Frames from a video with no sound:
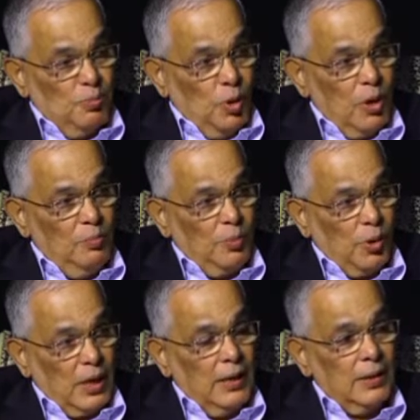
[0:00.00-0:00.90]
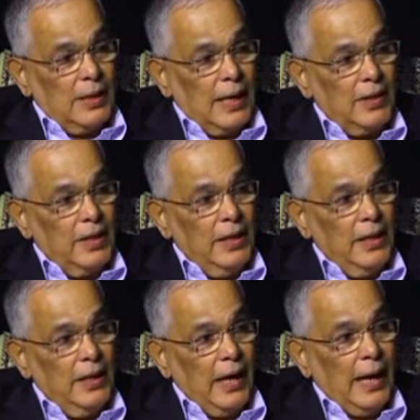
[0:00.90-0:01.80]
more important than
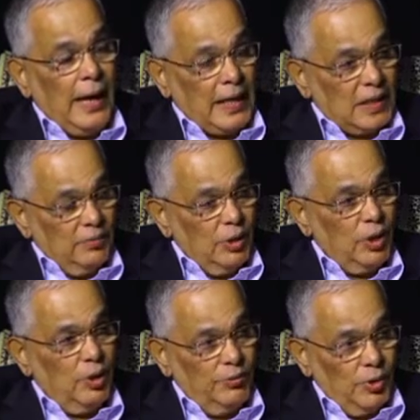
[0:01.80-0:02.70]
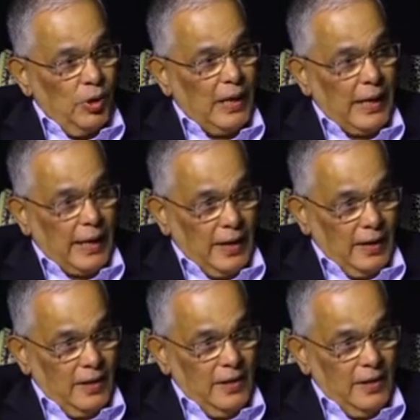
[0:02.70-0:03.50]
the activity of your hand.